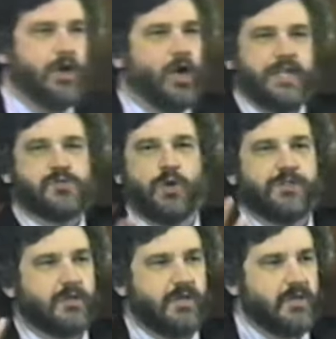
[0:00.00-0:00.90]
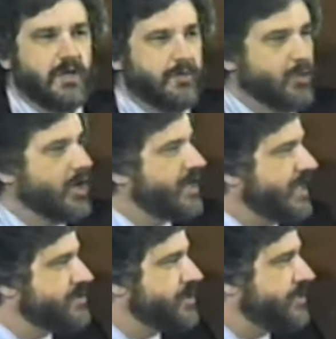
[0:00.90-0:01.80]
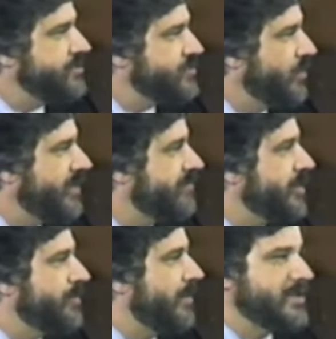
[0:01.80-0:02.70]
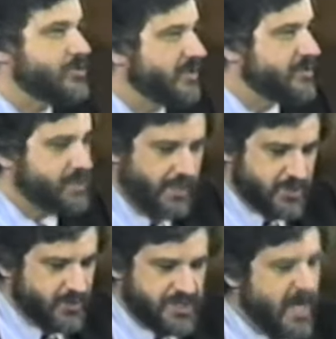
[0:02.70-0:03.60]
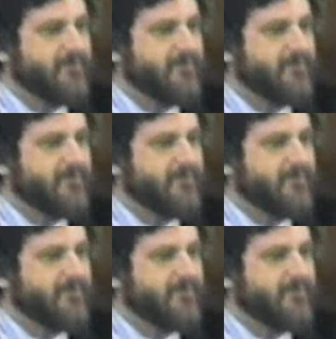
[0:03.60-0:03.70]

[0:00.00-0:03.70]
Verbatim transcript: Uh, it's what the uh, broadcast stations want for their public service announcements.